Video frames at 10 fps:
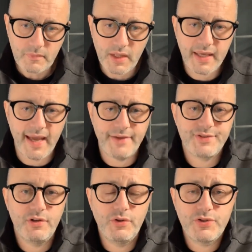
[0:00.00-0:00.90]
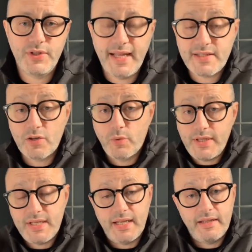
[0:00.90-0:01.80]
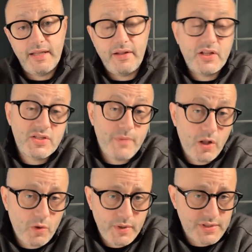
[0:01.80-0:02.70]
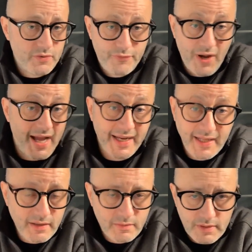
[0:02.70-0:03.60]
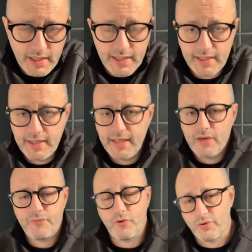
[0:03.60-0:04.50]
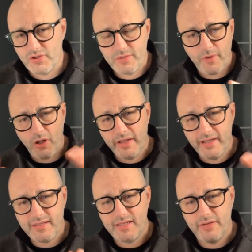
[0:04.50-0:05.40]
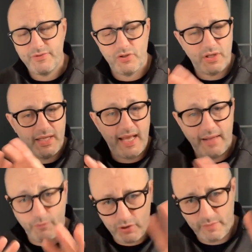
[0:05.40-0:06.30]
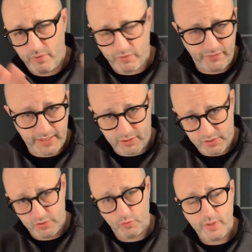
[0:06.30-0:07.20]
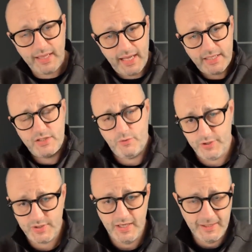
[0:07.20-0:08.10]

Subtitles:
Yeah, so that's the reason. And the smaller ones are for hiding, for small little stuff, so you can add multiple reflectors into one light source.